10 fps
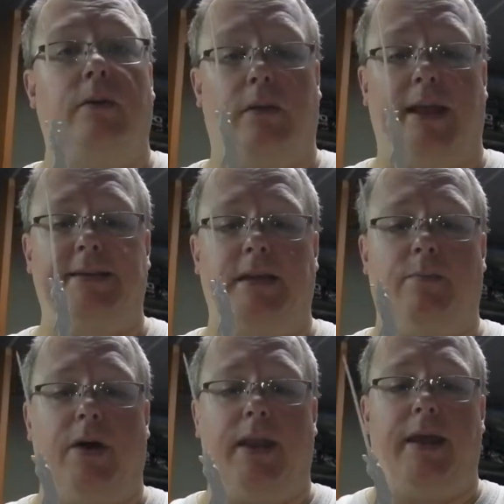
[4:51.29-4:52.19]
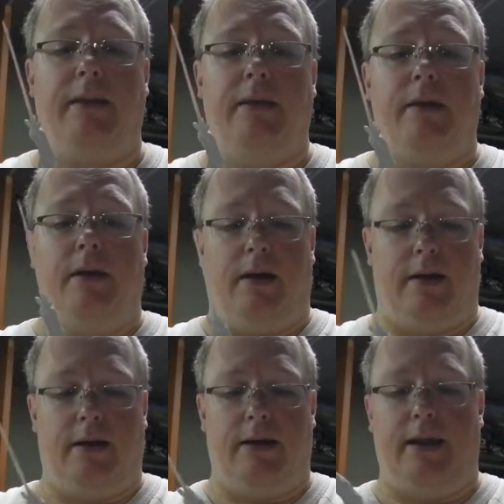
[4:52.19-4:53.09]
glazing putty.
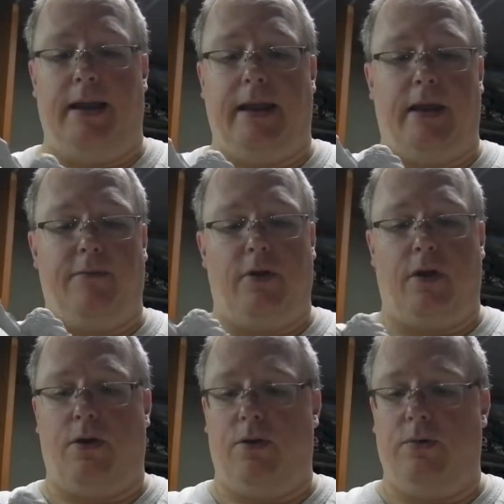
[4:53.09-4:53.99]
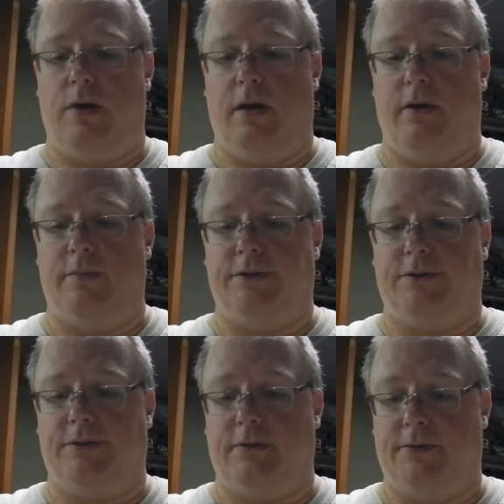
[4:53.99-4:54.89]
And I gave her a coat of
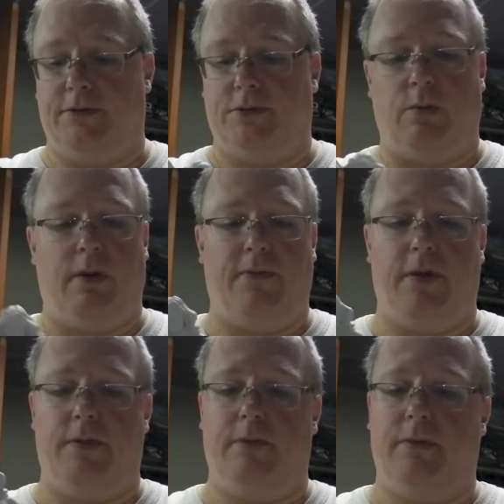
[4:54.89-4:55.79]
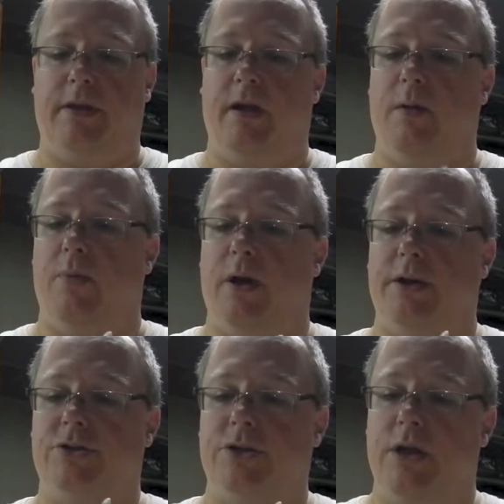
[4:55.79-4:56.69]
Mr. Surfacer 1200 with the
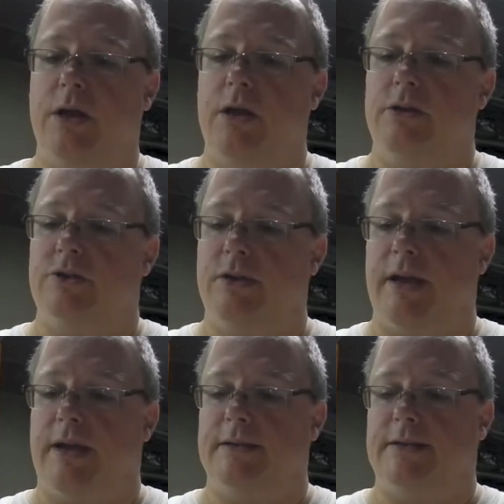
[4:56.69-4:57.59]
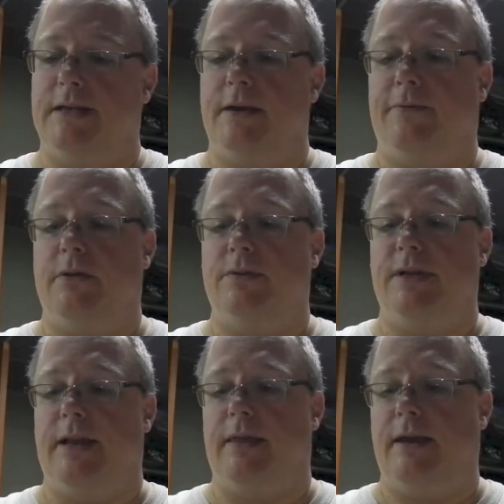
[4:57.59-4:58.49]
airbrush so that I could see if there was
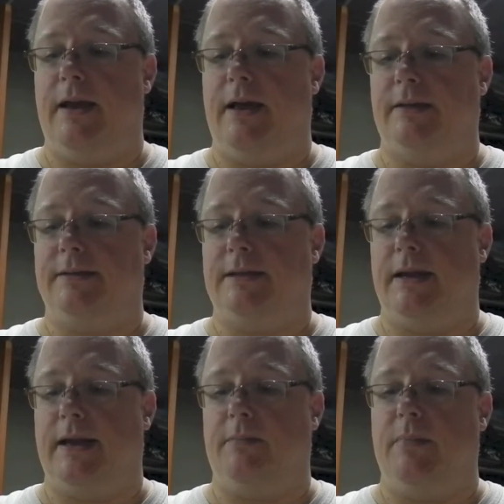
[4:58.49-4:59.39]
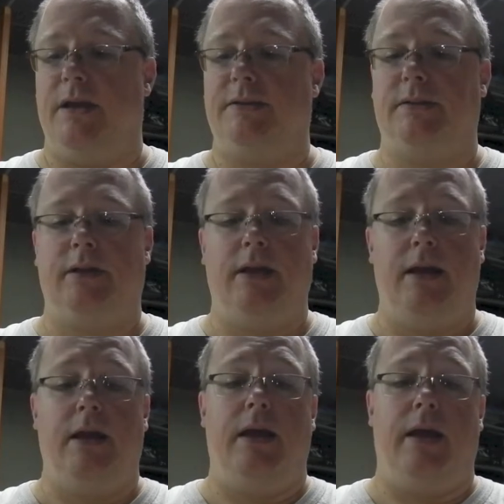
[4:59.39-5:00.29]
anything else that I had missed.
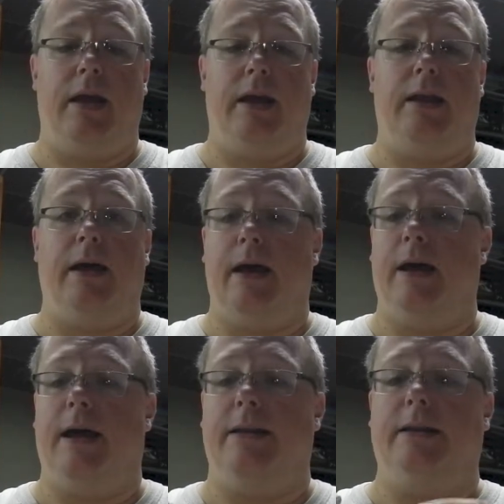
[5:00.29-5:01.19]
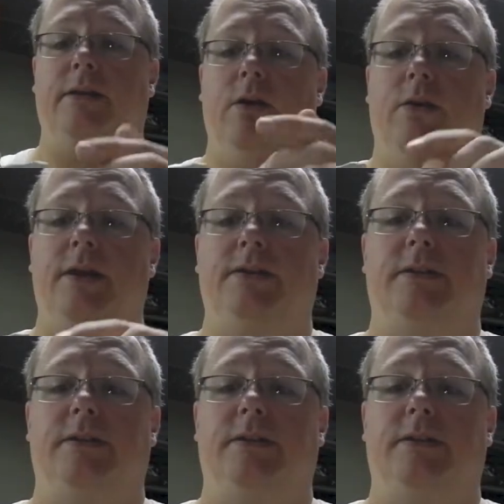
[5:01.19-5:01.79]
And I did notice